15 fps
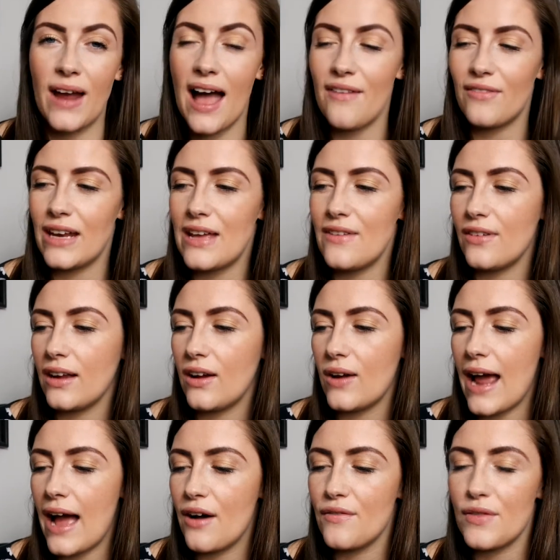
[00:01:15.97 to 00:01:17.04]
I haven't even got
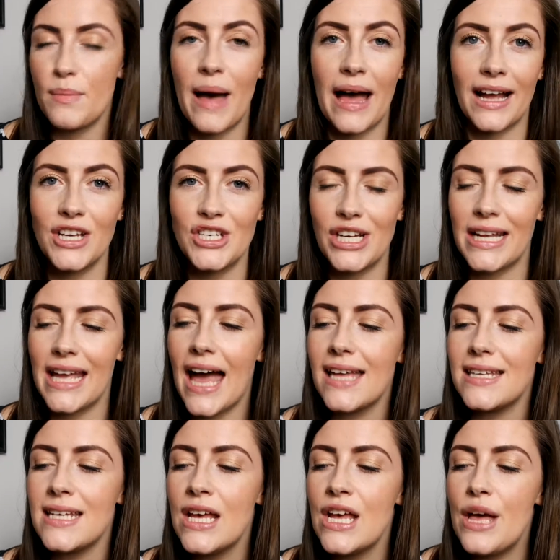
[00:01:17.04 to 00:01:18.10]
it out of the packaging
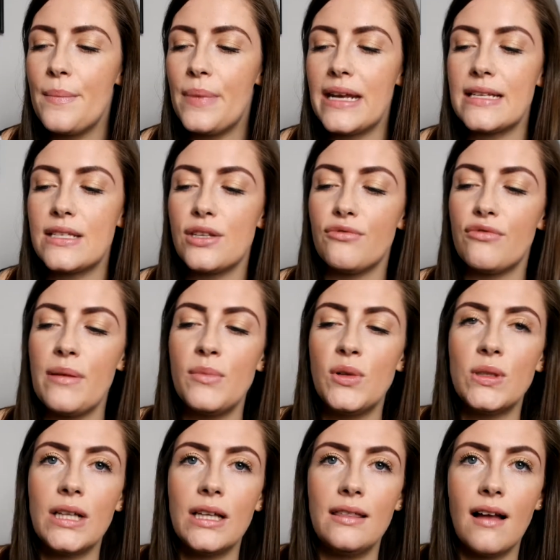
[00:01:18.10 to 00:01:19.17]
yet. But it's the
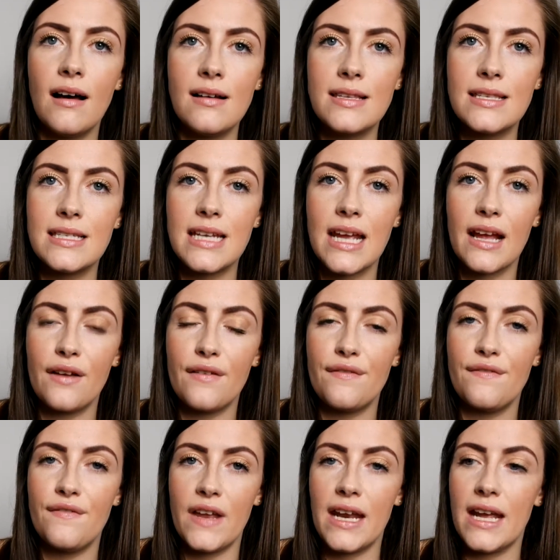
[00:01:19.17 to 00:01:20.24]
Rimmel Lasting
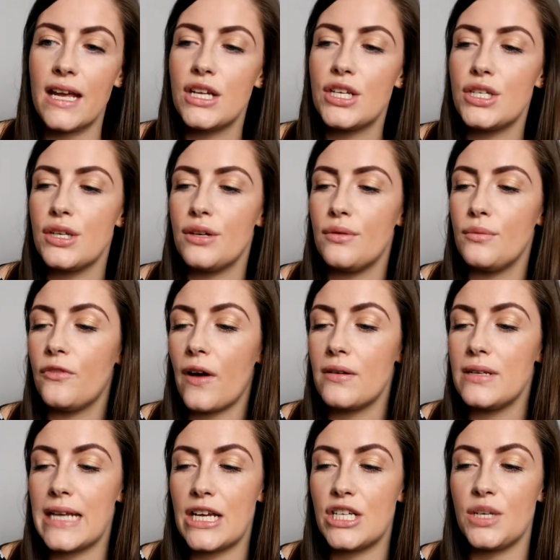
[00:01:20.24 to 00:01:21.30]
Finish
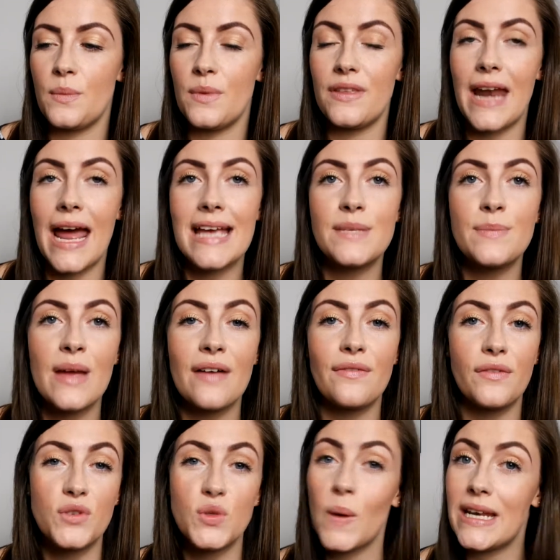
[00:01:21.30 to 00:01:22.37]
foundation with an SPF
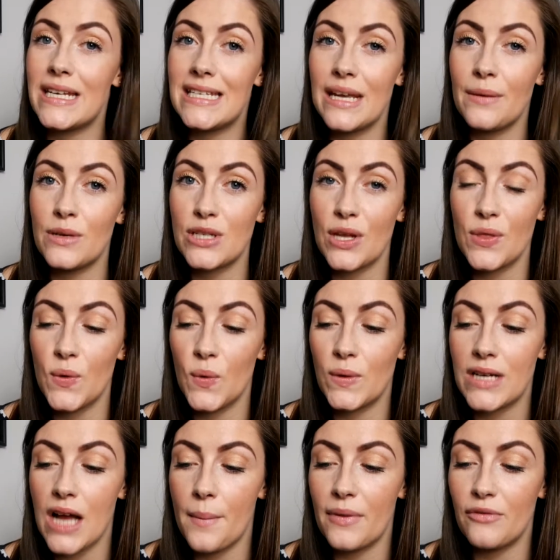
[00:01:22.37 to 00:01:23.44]
of 20, which I thought
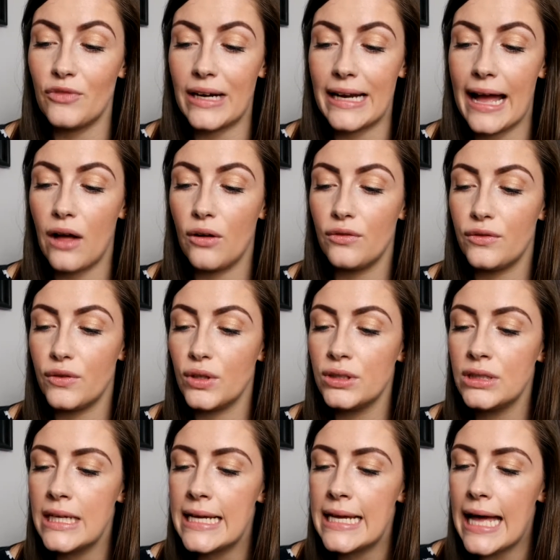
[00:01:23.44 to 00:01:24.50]
would come in really
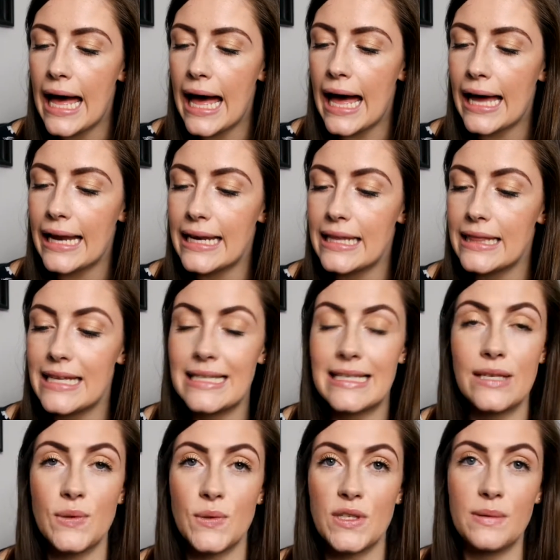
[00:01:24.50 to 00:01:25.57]
helpful. And this
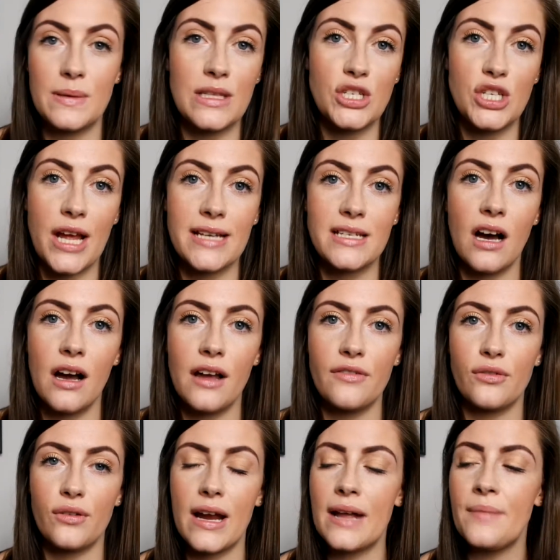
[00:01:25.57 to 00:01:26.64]
is also in the shade
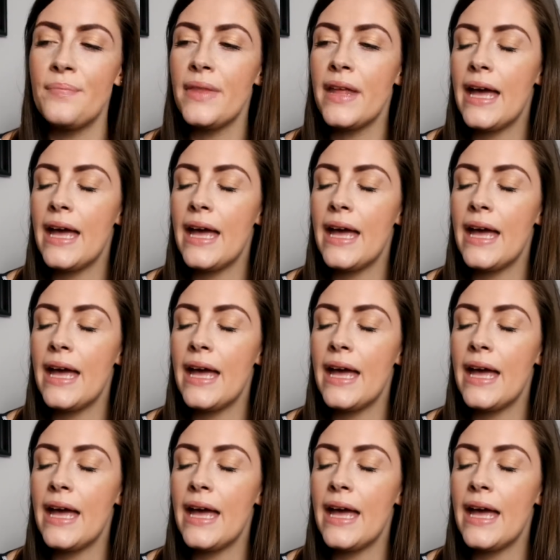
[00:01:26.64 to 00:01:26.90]
Ivory.